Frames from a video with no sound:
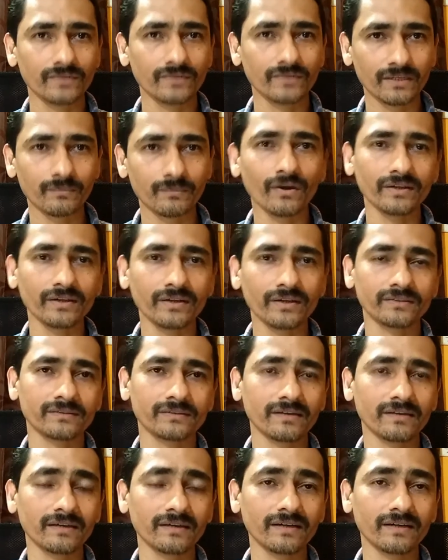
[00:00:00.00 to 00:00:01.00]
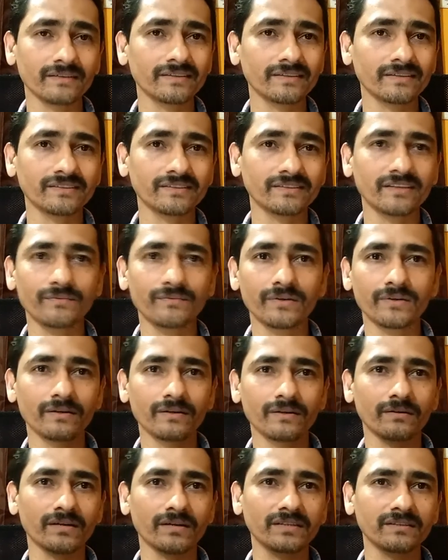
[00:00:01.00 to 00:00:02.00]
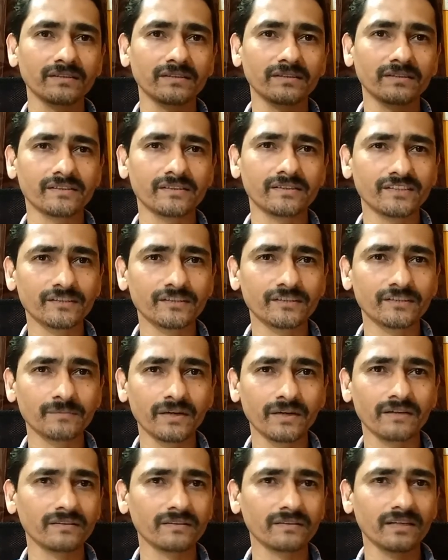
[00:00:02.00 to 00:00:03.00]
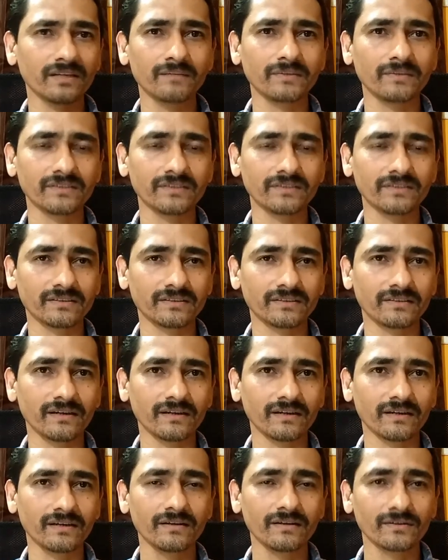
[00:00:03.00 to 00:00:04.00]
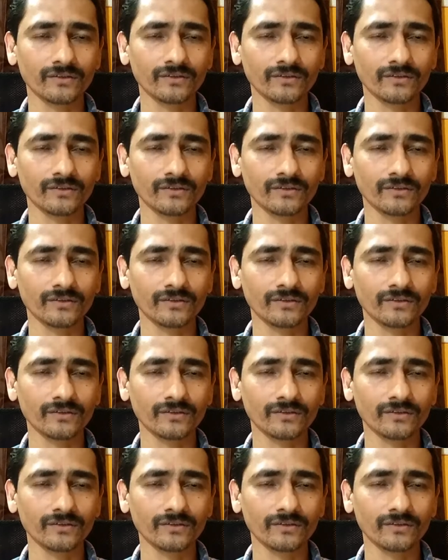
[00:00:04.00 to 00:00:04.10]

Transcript: their policies. Like I cannot stay for continuously 6 months, 3 months, etc.